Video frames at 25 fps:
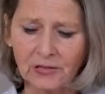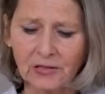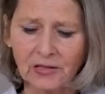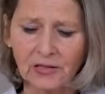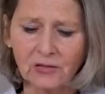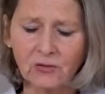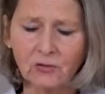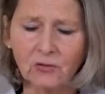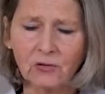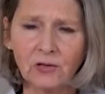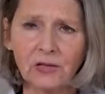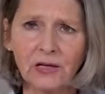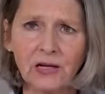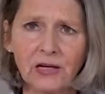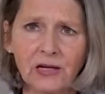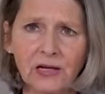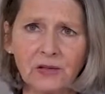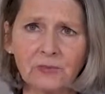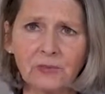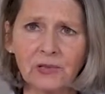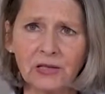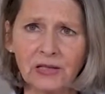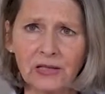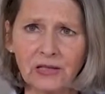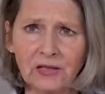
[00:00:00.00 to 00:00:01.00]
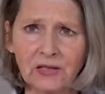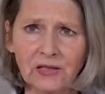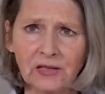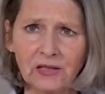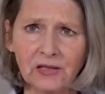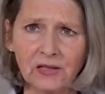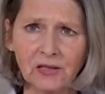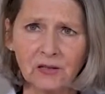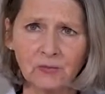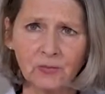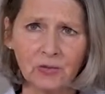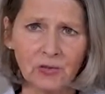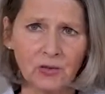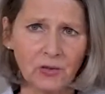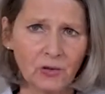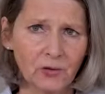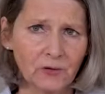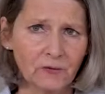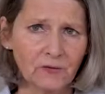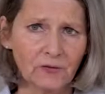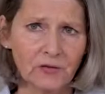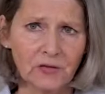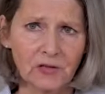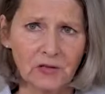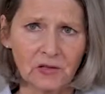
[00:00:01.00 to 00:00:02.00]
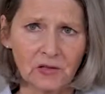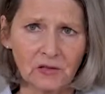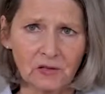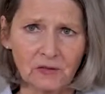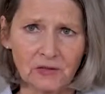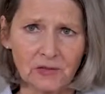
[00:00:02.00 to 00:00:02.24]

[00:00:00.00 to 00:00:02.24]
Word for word: in the context of nuclear medicine